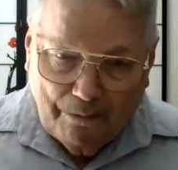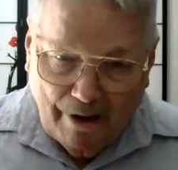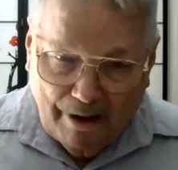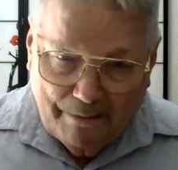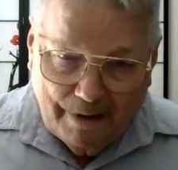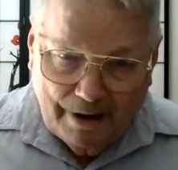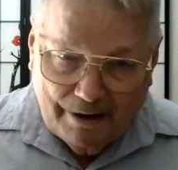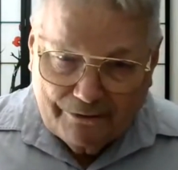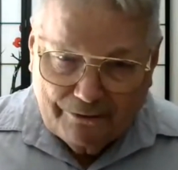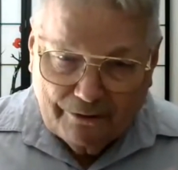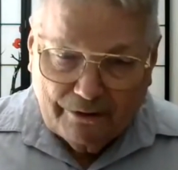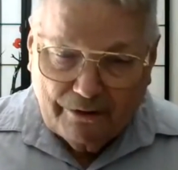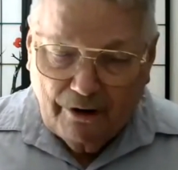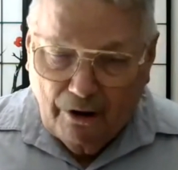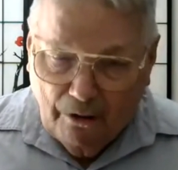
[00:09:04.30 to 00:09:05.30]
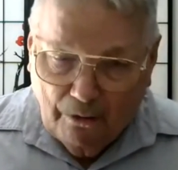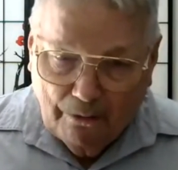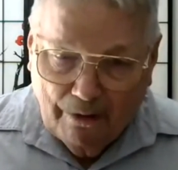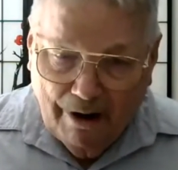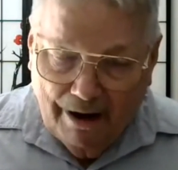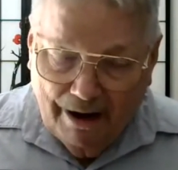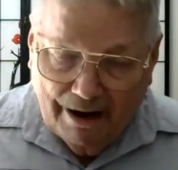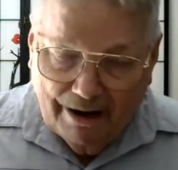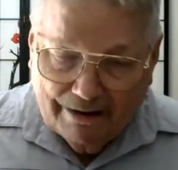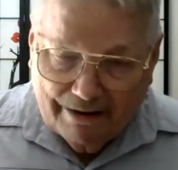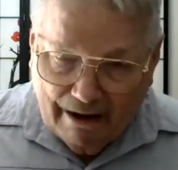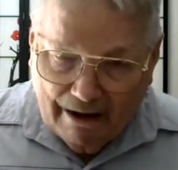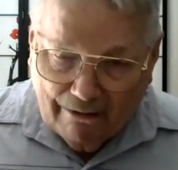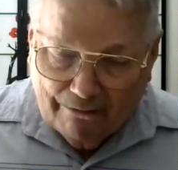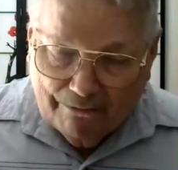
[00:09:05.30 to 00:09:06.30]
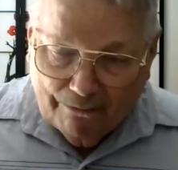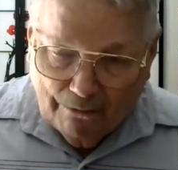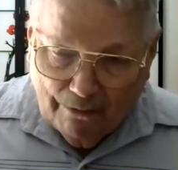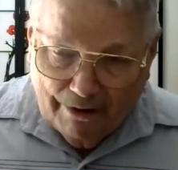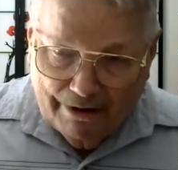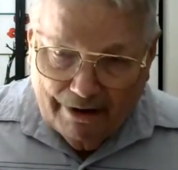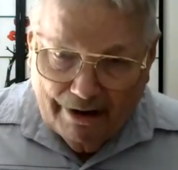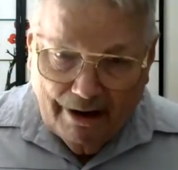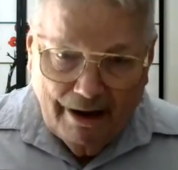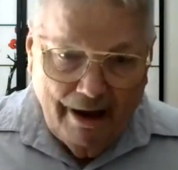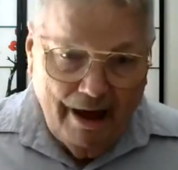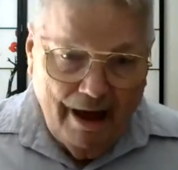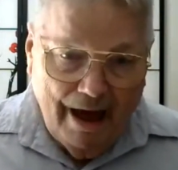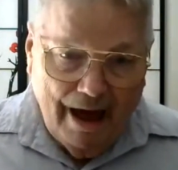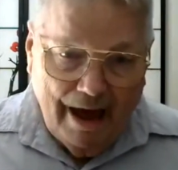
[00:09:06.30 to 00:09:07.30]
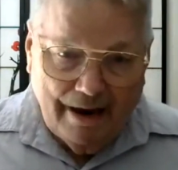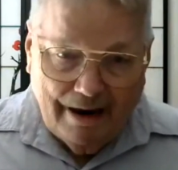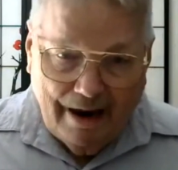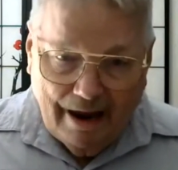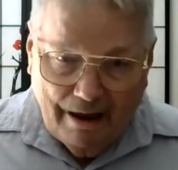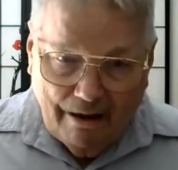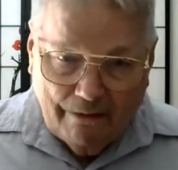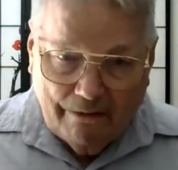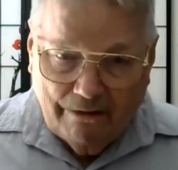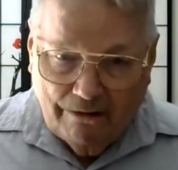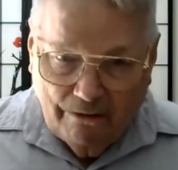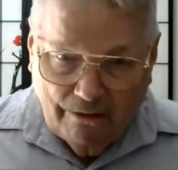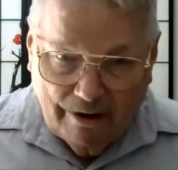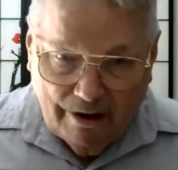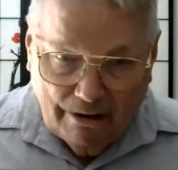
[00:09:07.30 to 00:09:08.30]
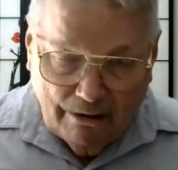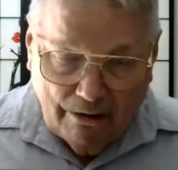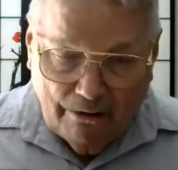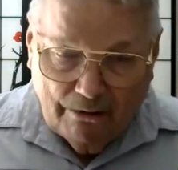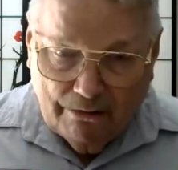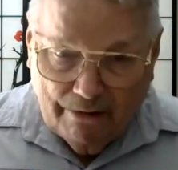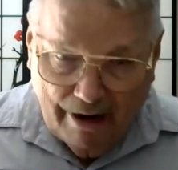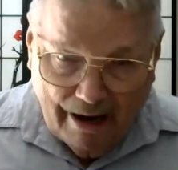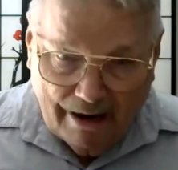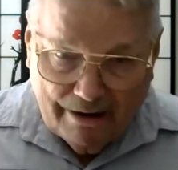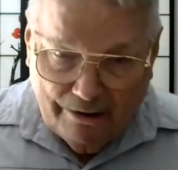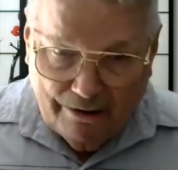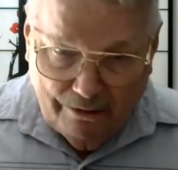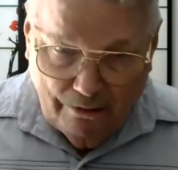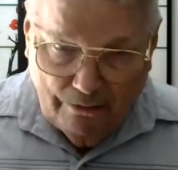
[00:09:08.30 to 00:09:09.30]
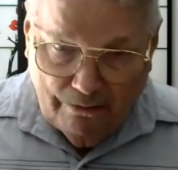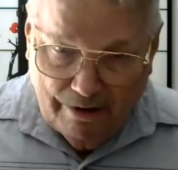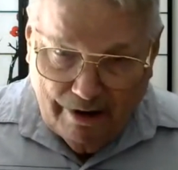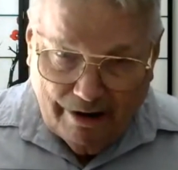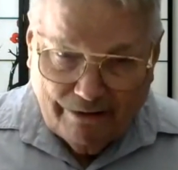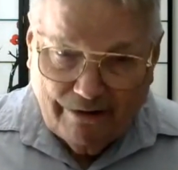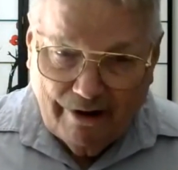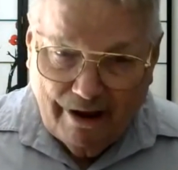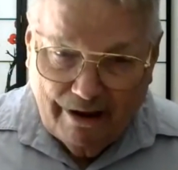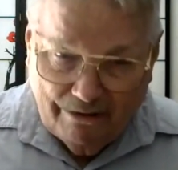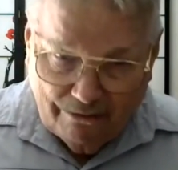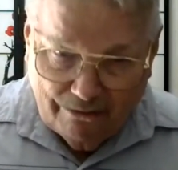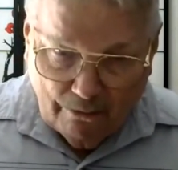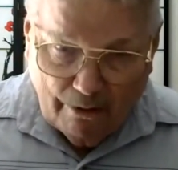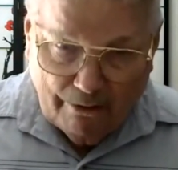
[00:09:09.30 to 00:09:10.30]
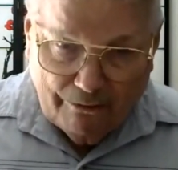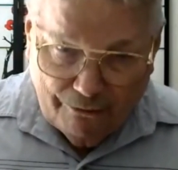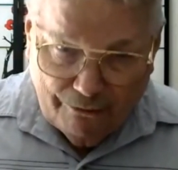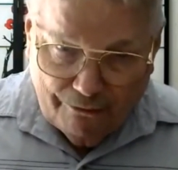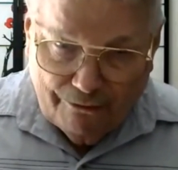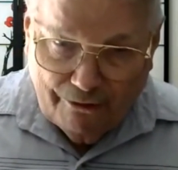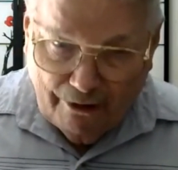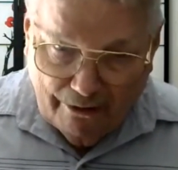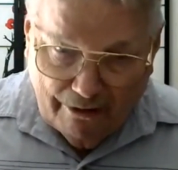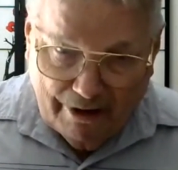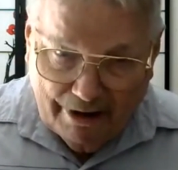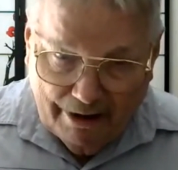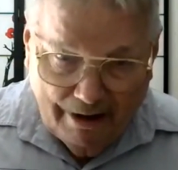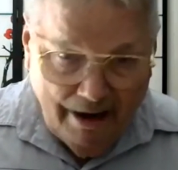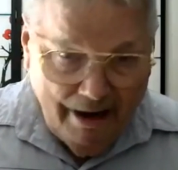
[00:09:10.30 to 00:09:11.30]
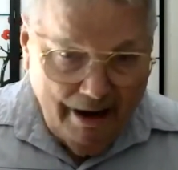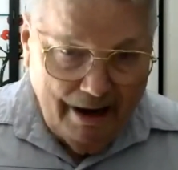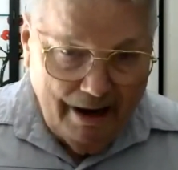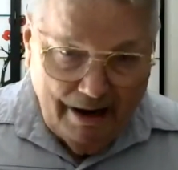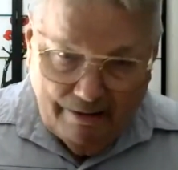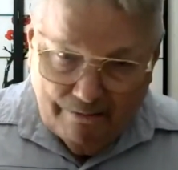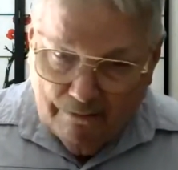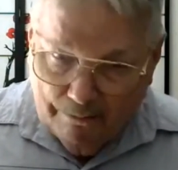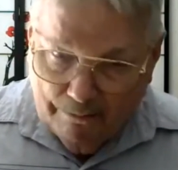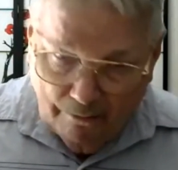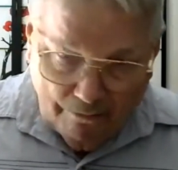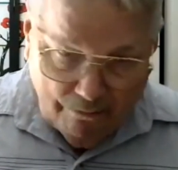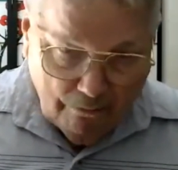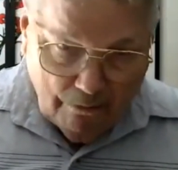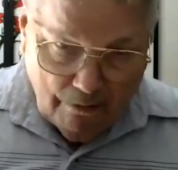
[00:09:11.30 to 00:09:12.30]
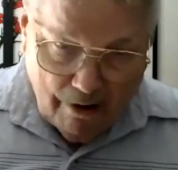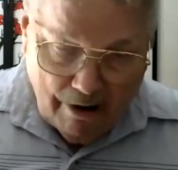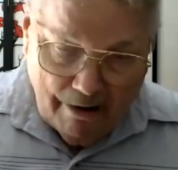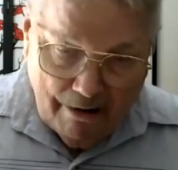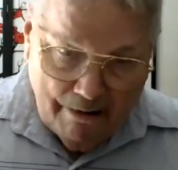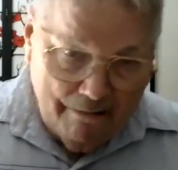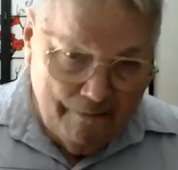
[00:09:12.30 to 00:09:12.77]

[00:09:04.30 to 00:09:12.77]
by Master Ko in California, and how you can learn how to do this and start your journey even before